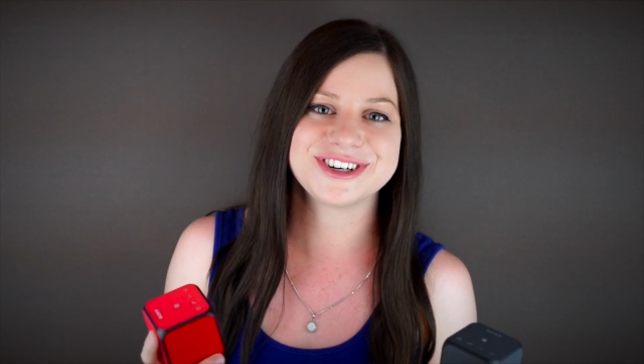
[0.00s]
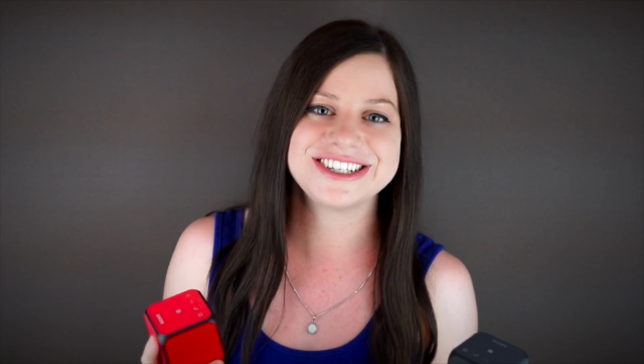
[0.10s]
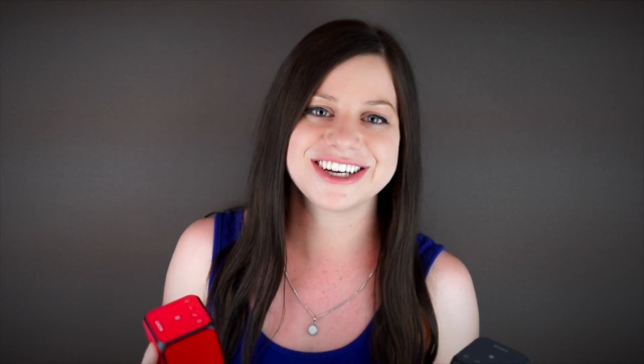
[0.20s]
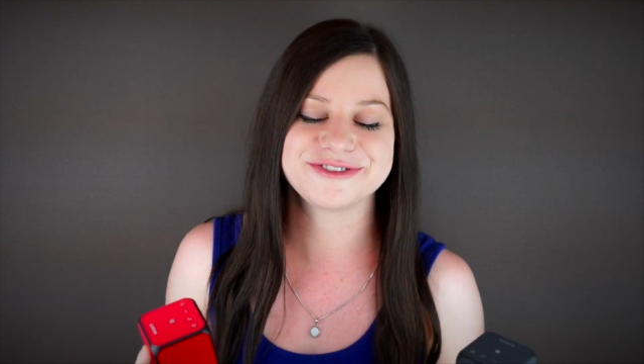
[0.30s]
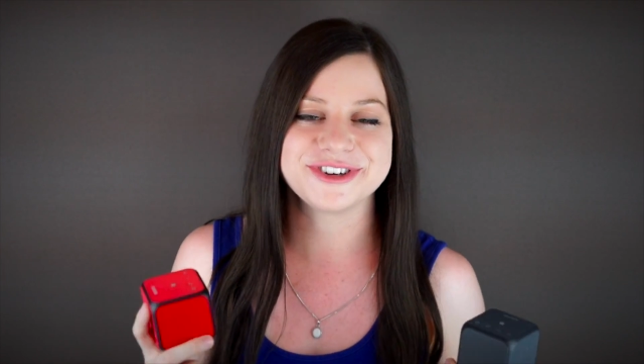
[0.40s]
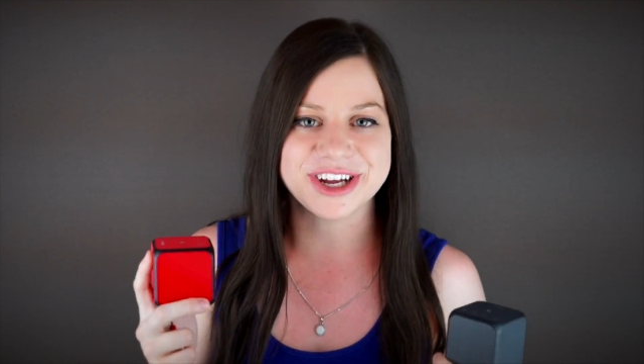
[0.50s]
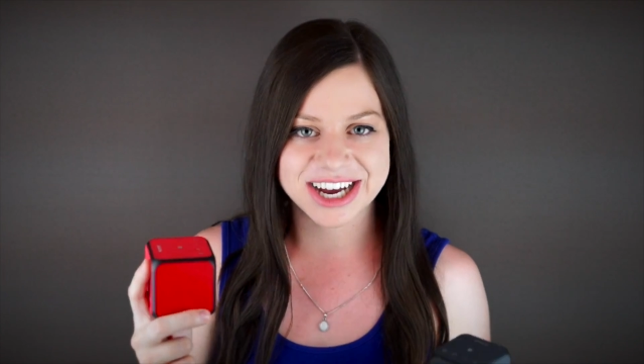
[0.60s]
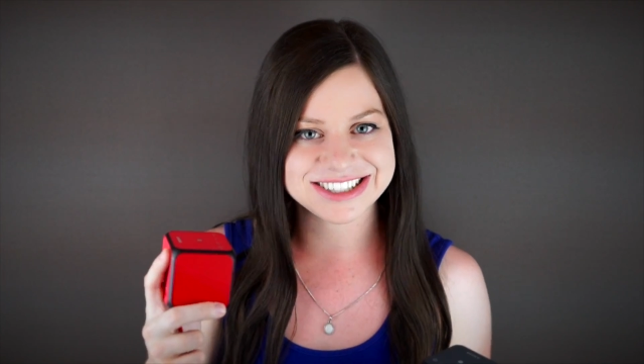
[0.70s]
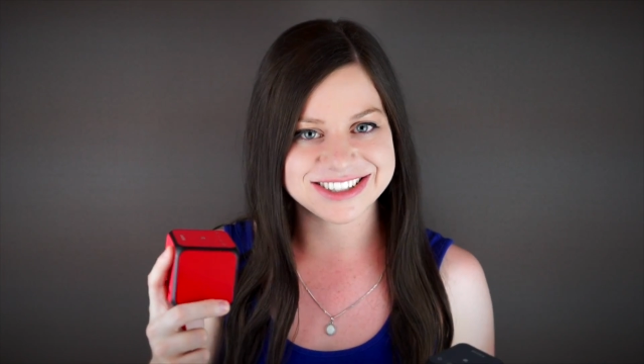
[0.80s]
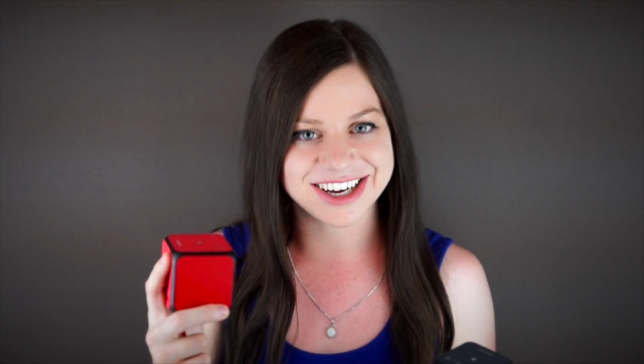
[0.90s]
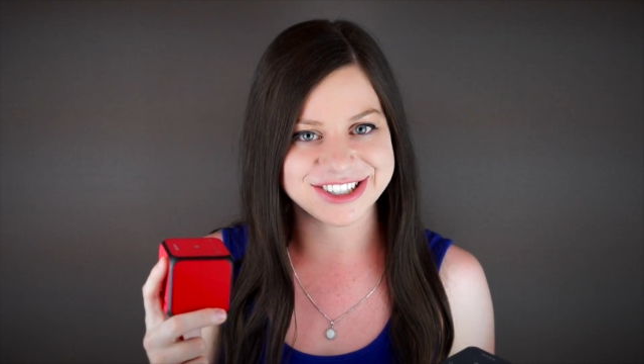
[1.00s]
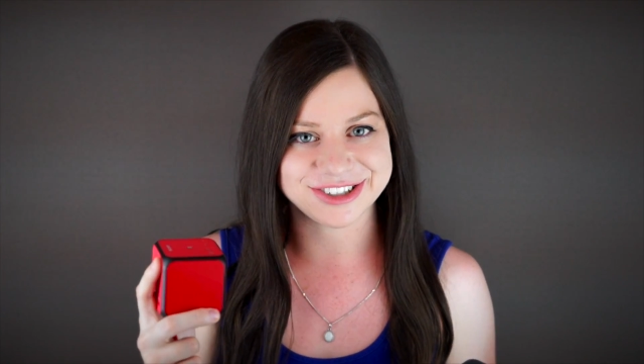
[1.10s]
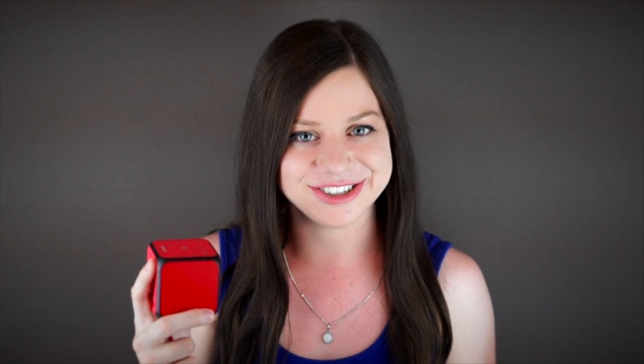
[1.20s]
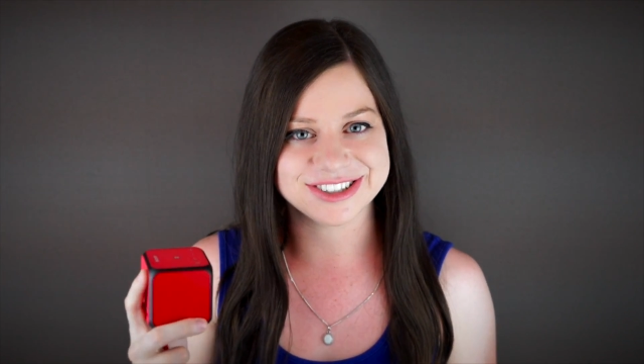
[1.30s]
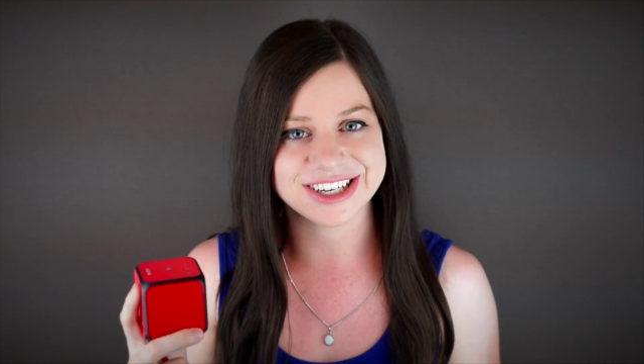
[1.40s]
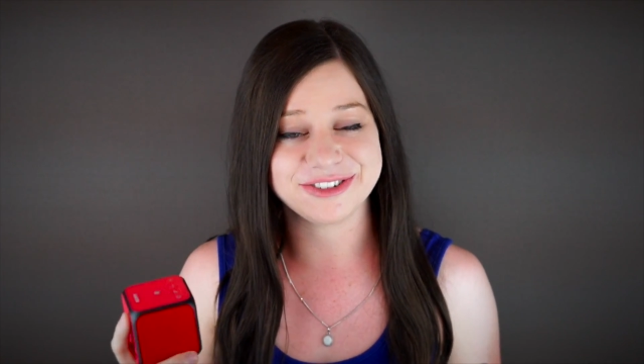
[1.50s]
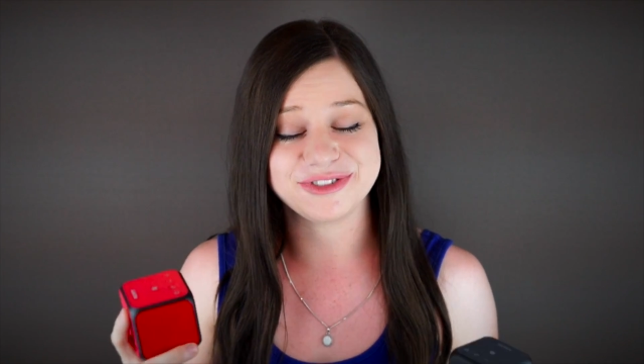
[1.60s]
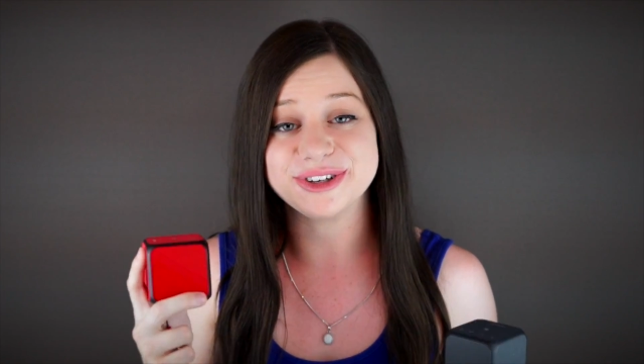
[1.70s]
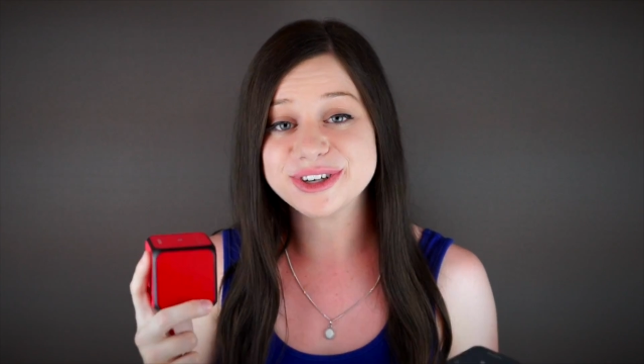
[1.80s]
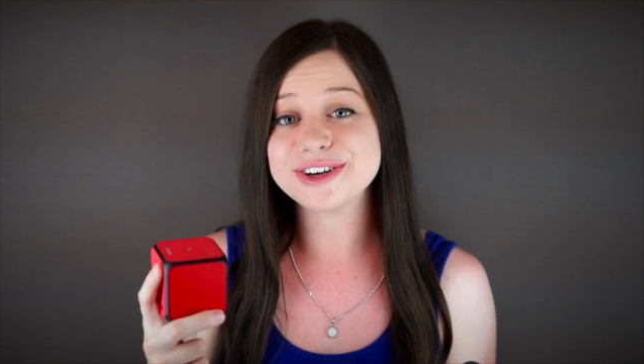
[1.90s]
Retail for $99, and if
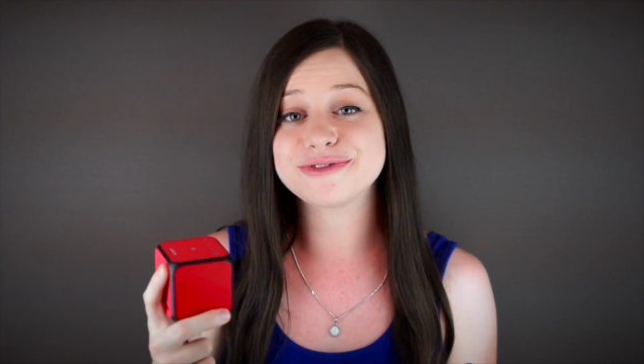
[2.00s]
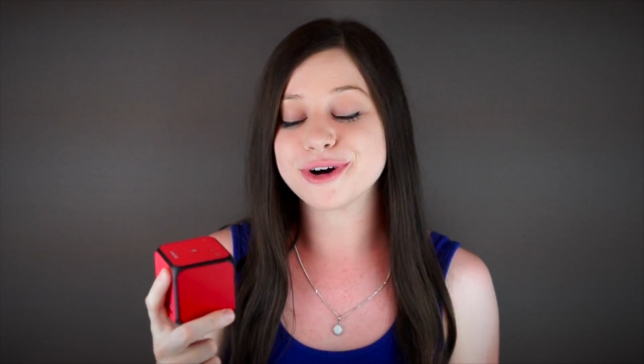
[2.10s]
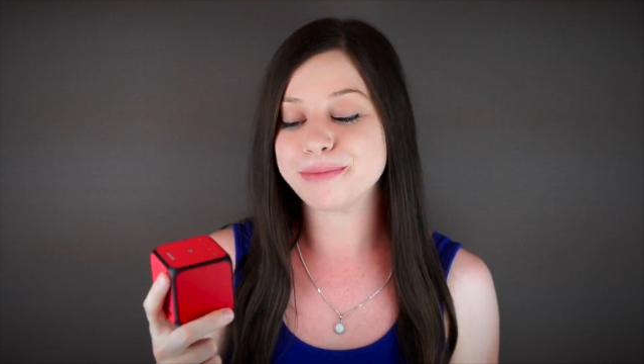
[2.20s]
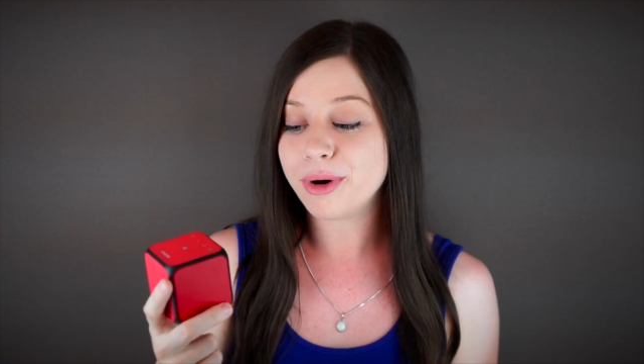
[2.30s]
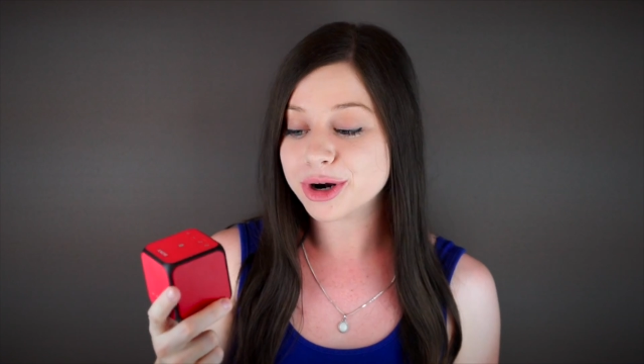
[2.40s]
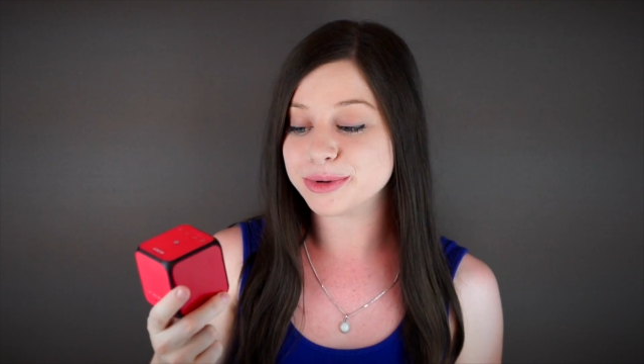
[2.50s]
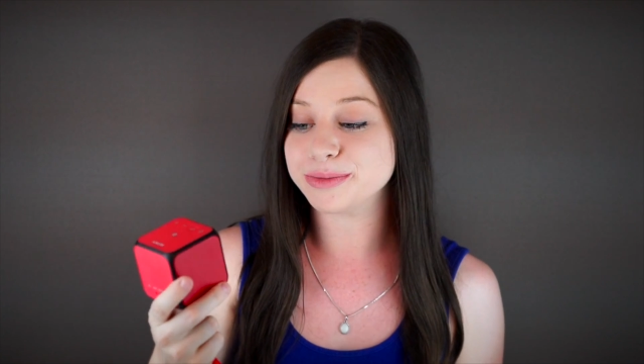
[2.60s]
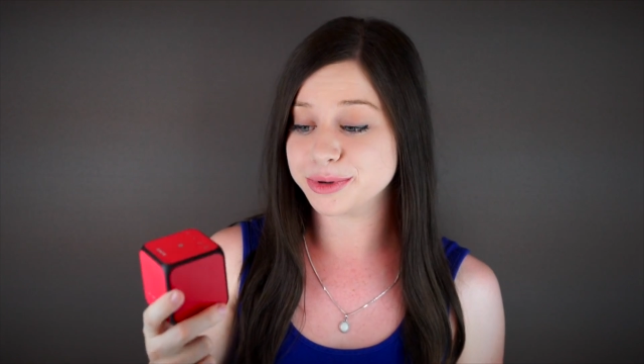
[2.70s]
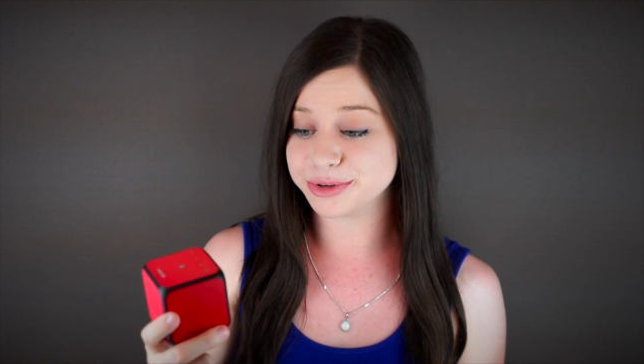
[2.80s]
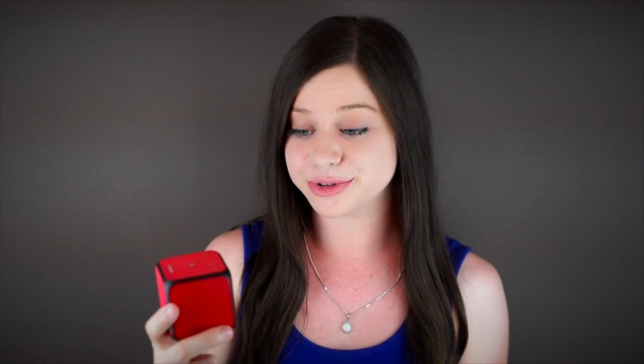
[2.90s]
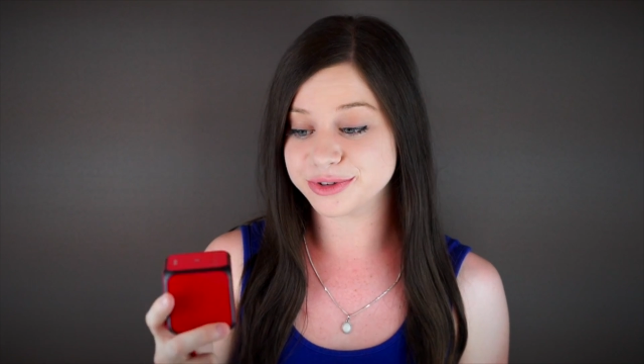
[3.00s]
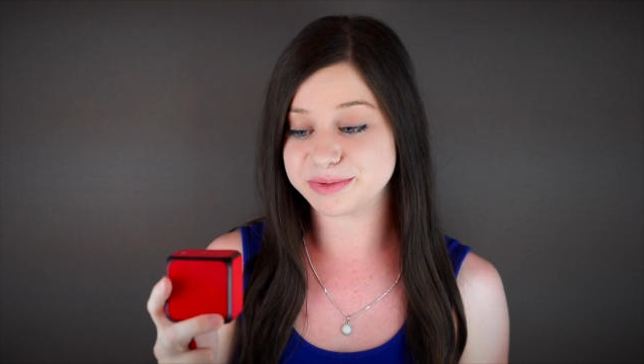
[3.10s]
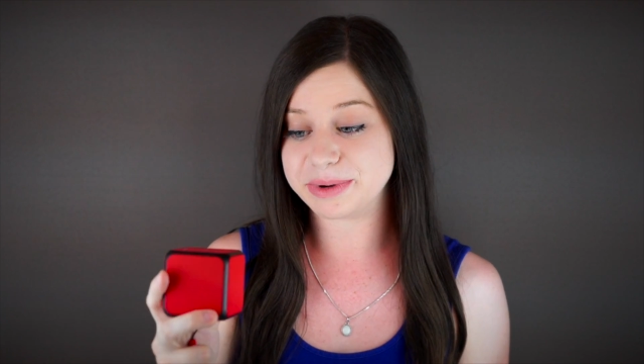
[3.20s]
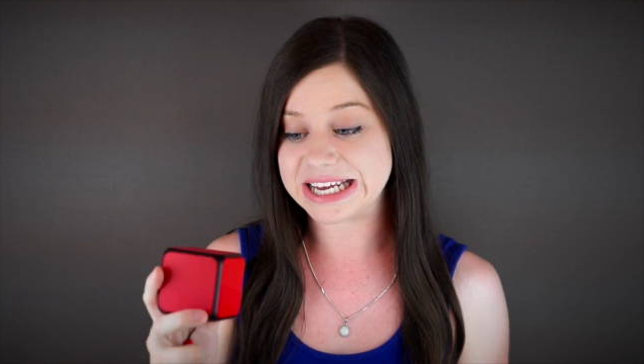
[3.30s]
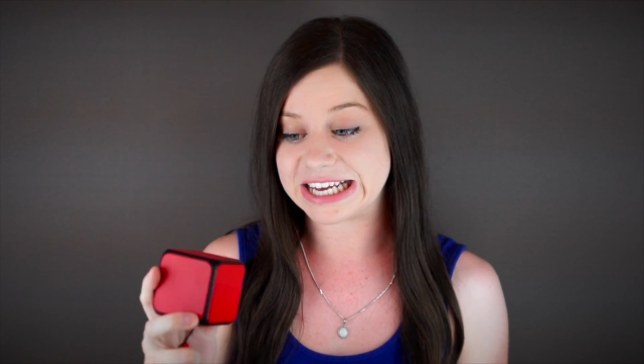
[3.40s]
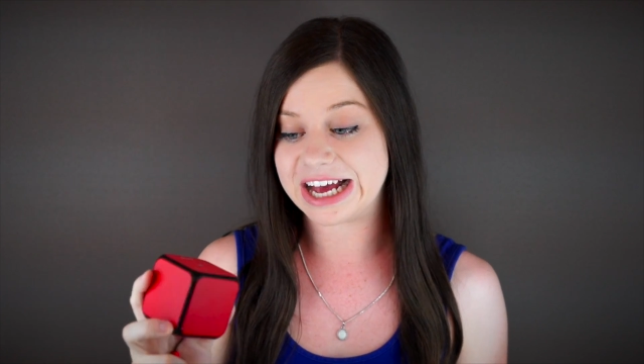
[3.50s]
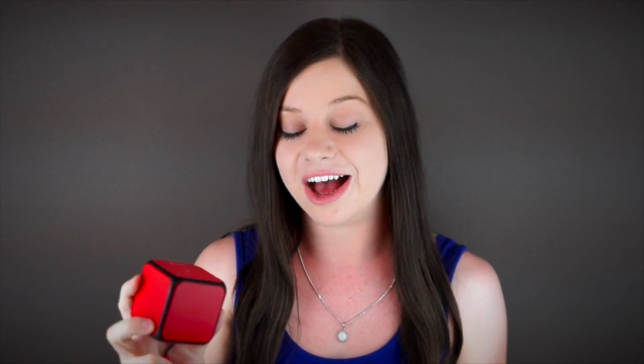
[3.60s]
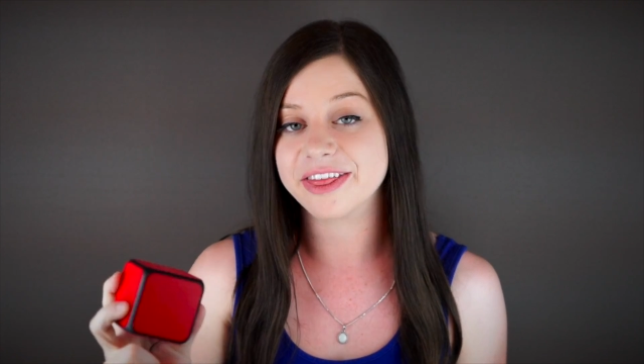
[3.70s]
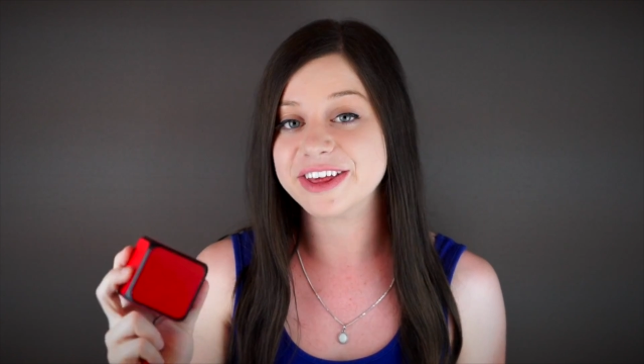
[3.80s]
you're looking for a portable Bluetooth speaker,